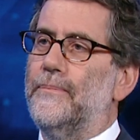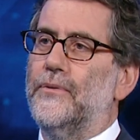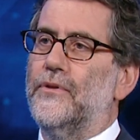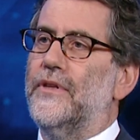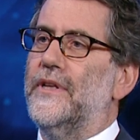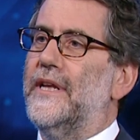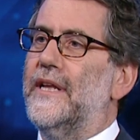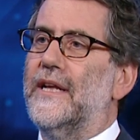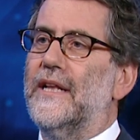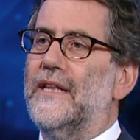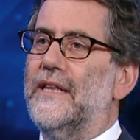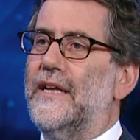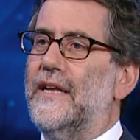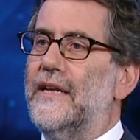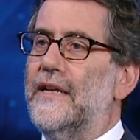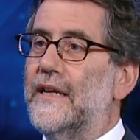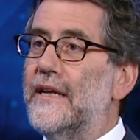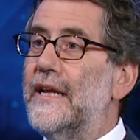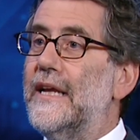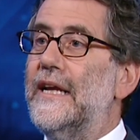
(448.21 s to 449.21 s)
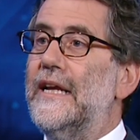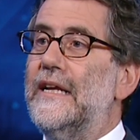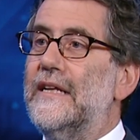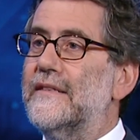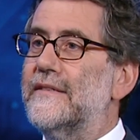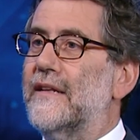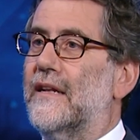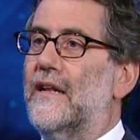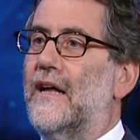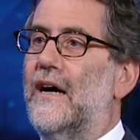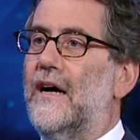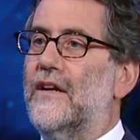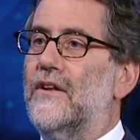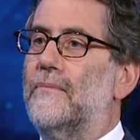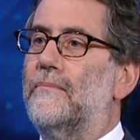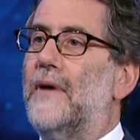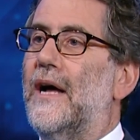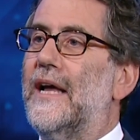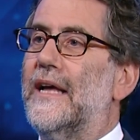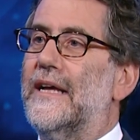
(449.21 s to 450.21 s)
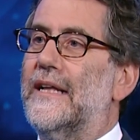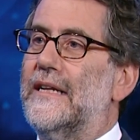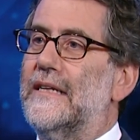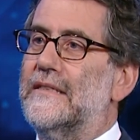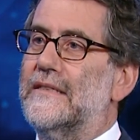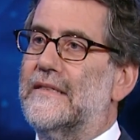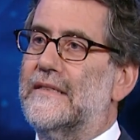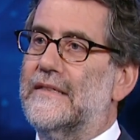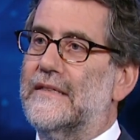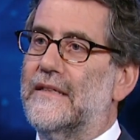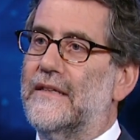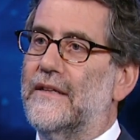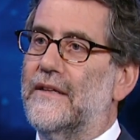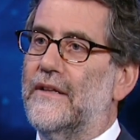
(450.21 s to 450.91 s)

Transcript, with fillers: politically needs a lot of migrants.